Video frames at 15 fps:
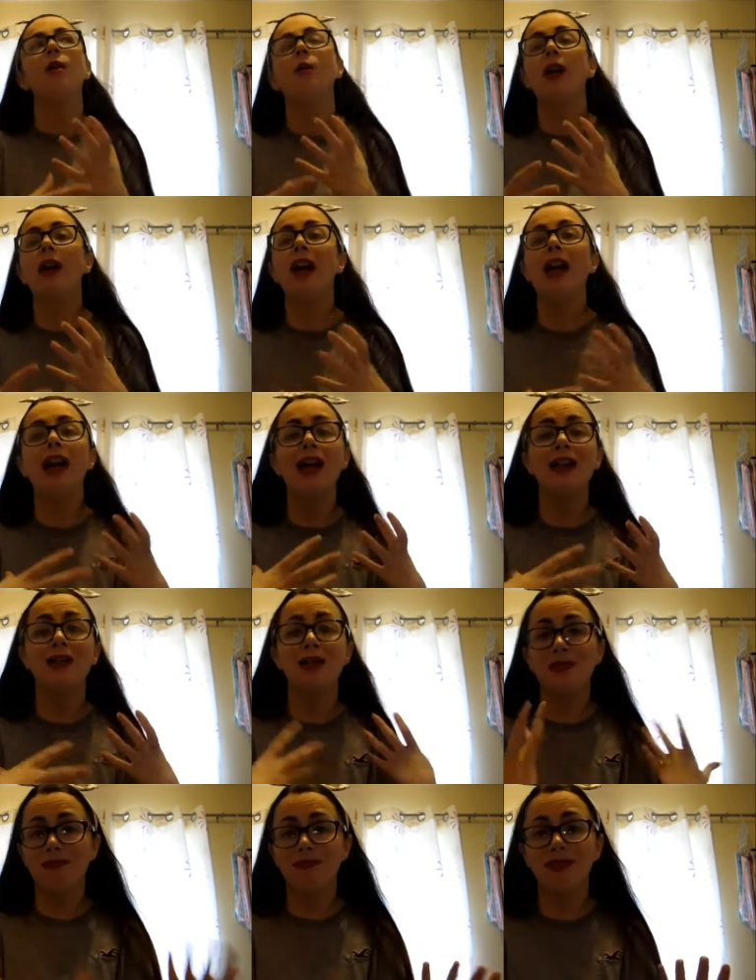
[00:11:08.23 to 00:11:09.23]

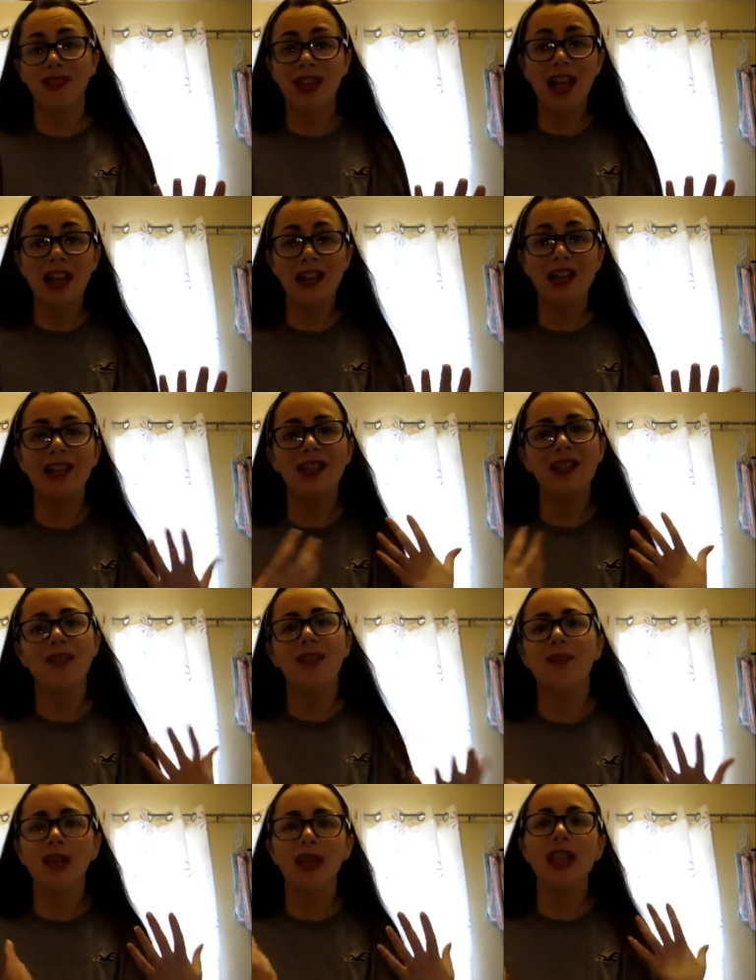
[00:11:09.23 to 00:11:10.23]
whereas sales
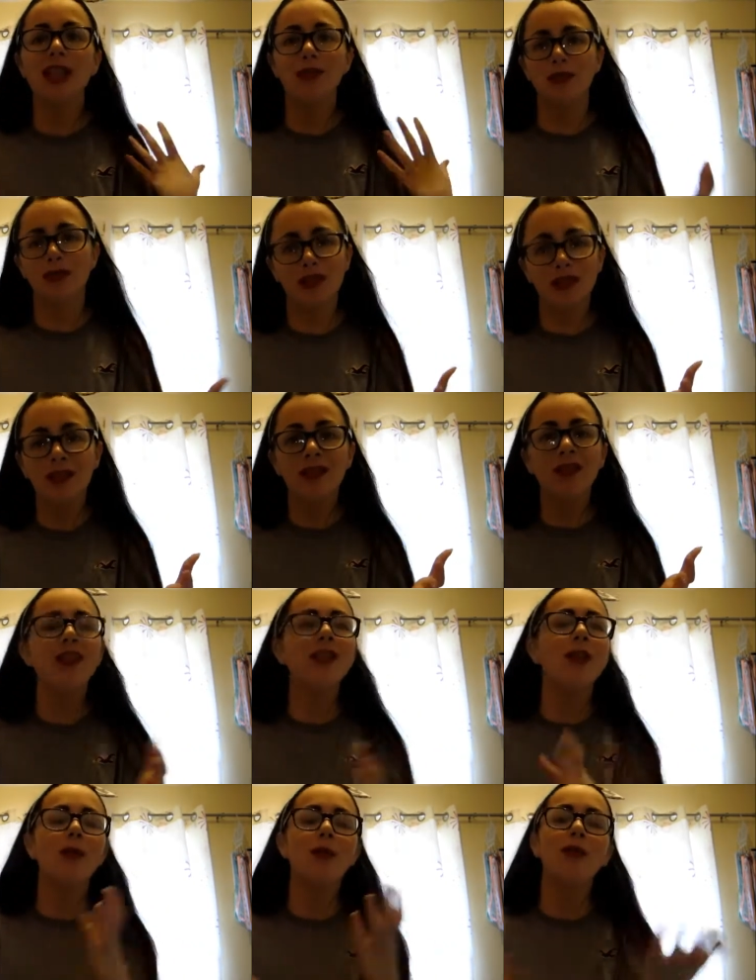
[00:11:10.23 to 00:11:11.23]
assistant really doesn't
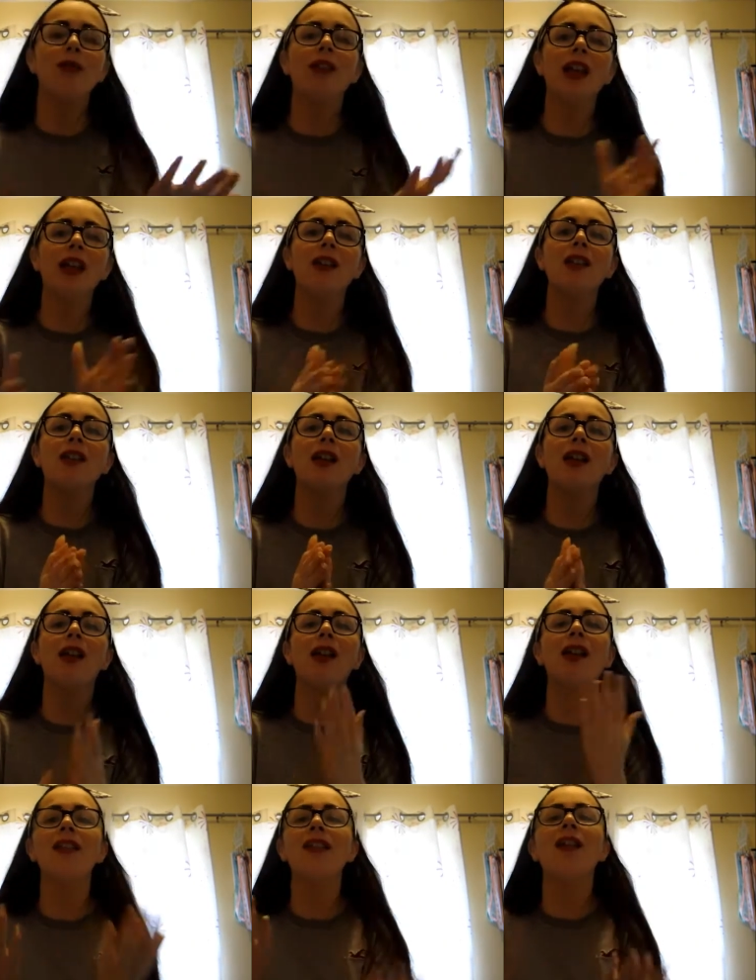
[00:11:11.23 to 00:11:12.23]
so that's
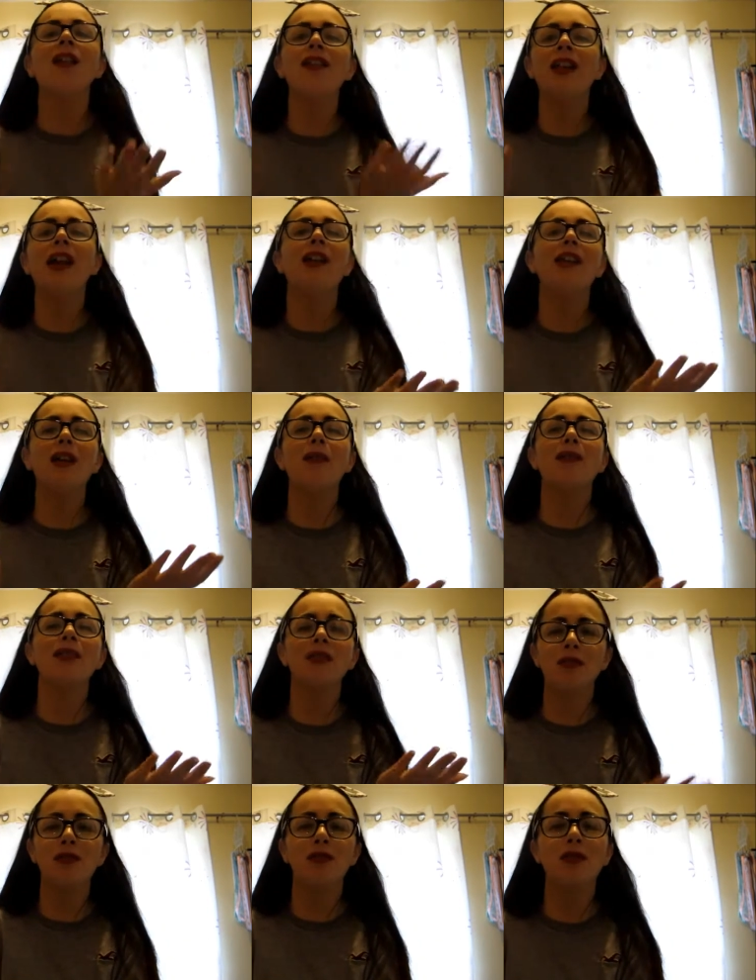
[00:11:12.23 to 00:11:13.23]
not that that was
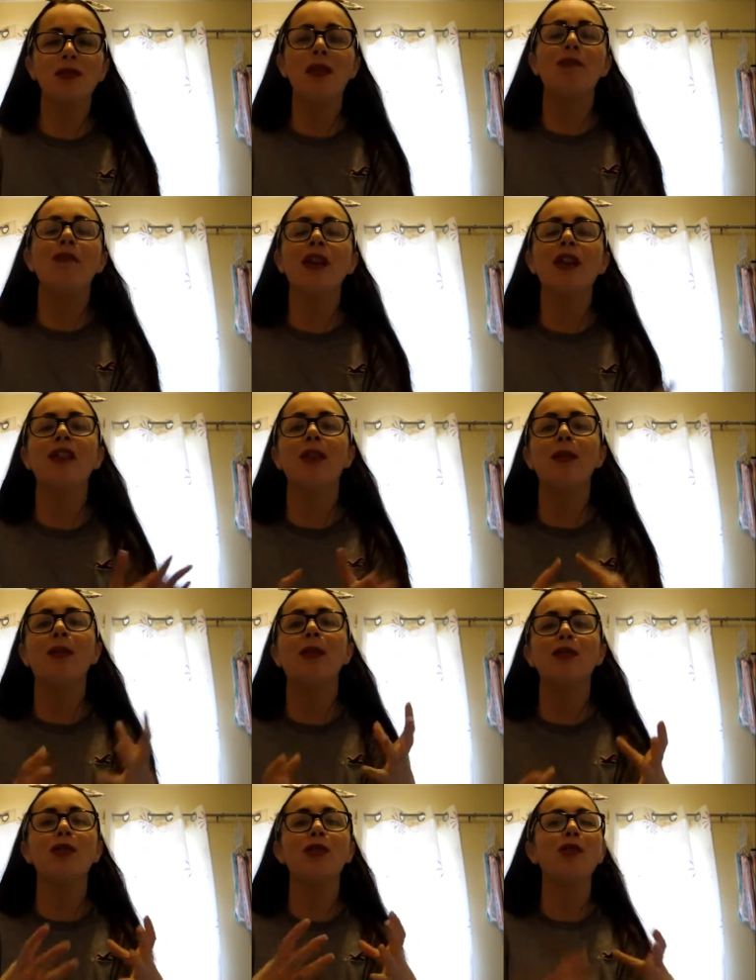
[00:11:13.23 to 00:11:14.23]
a contributing factor
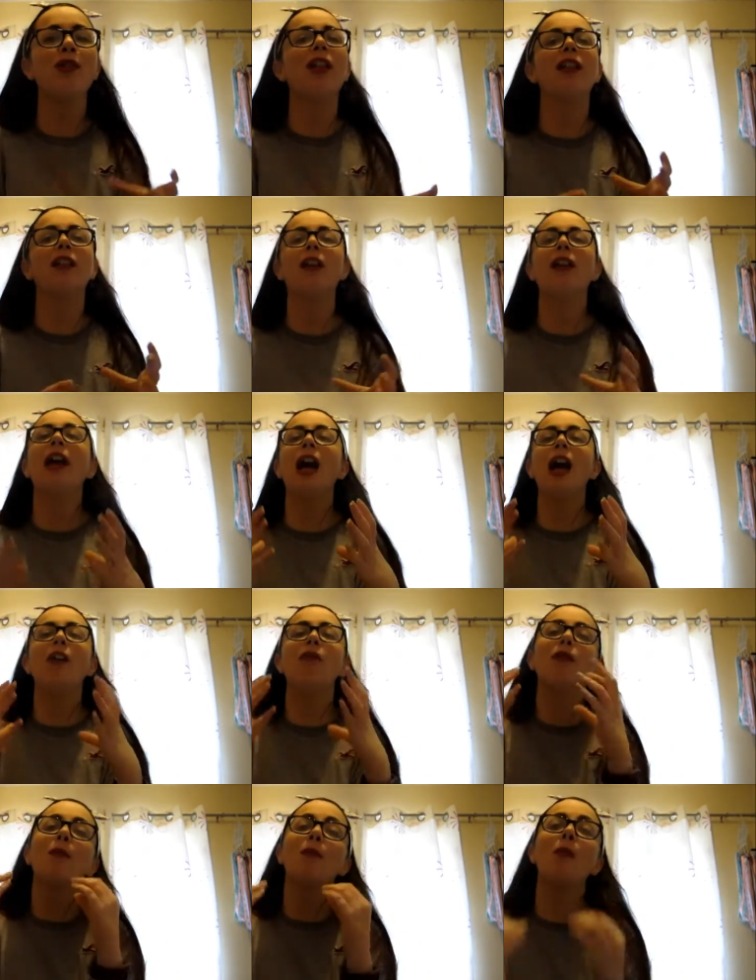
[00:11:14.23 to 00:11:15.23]
but I just felt I
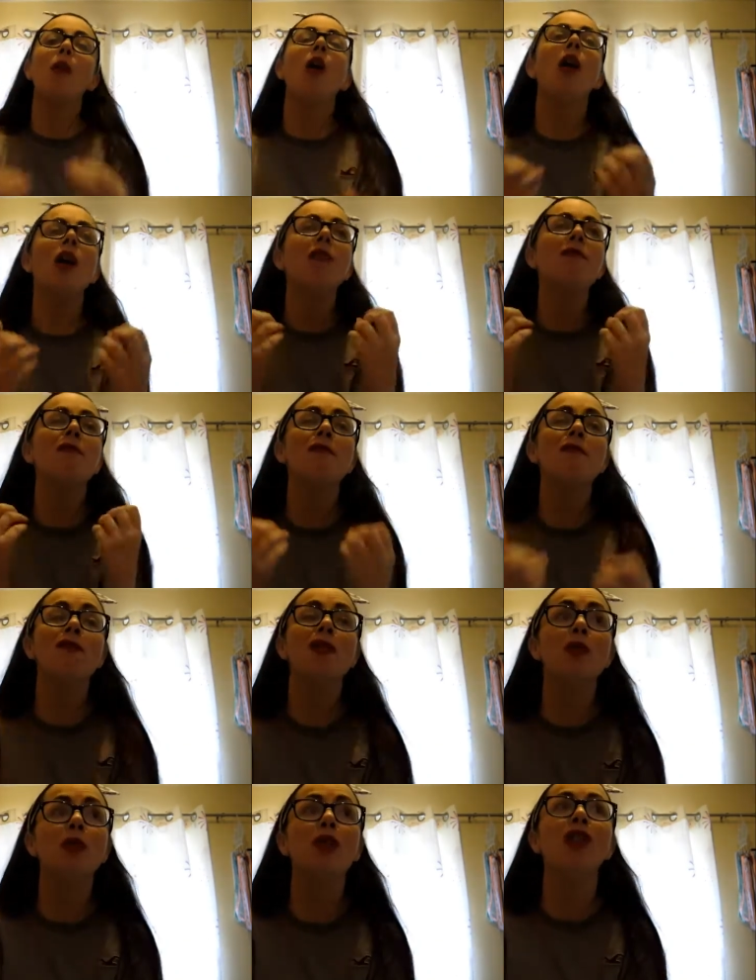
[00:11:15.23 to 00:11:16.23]
have a more of a
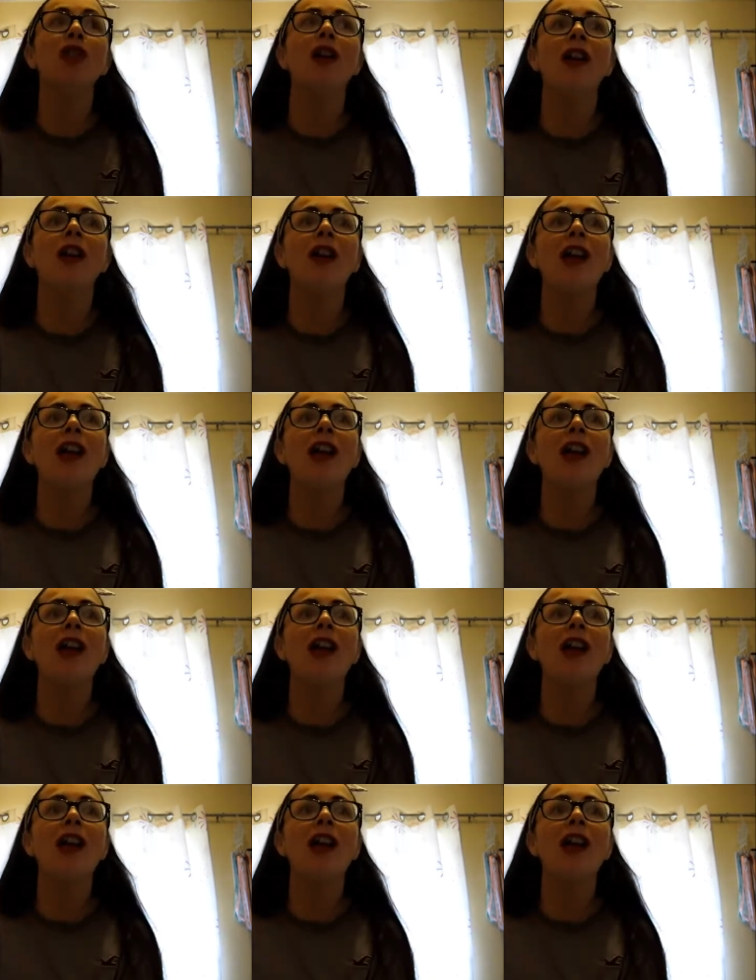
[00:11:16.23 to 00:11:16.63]
future